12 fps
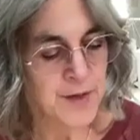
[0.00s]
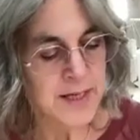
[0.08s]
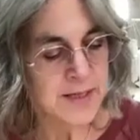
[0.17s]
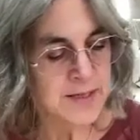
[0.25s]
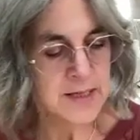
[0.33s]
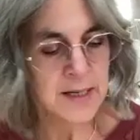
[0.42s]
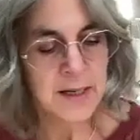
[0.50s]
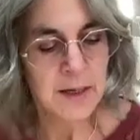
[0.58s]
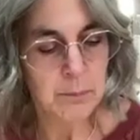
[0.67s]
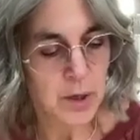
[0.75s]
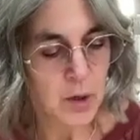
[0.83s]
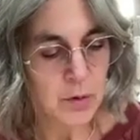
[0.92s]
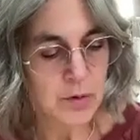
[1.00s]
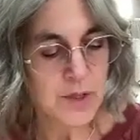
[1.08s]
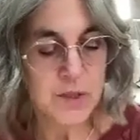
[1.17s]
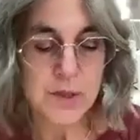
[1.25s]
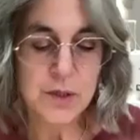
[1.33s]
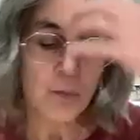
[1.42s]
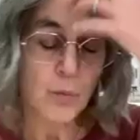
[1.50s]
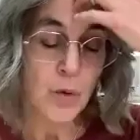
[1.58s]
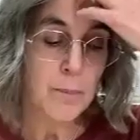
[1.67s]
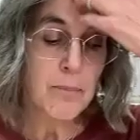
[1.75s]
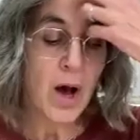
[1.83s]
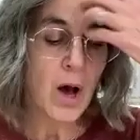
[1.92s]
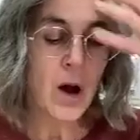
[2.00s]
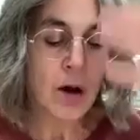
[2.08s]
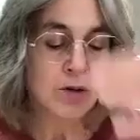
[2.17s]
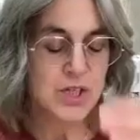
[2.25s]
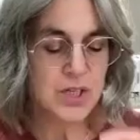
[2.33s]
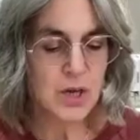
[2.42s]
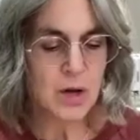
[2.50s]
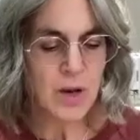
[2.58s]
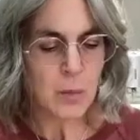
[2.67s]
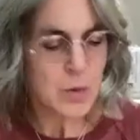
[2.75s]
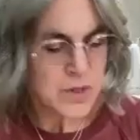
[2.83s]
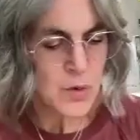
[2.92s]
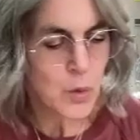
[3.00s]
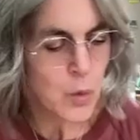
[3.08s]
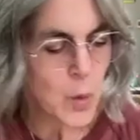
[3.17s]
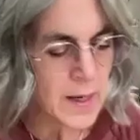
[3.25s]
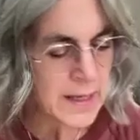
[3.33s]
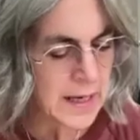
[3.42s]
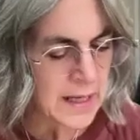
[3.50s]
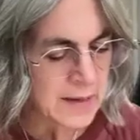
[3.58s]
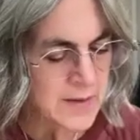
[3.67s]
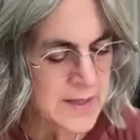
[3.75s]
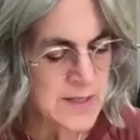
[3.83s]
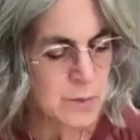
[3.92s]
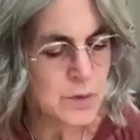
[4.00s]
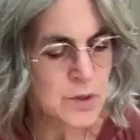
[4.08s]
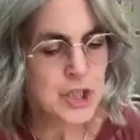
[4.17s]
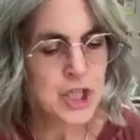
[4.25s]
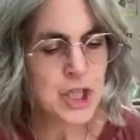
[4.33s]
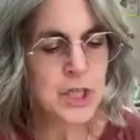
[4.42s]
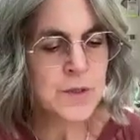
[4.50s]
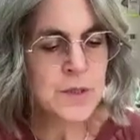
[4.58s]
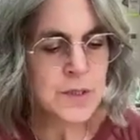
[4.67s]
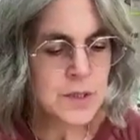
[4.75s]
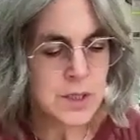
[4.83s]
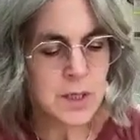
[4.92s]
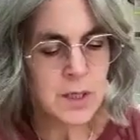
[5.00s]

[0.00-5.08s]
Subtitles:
these little blocks were it wasn't quite like this. It was just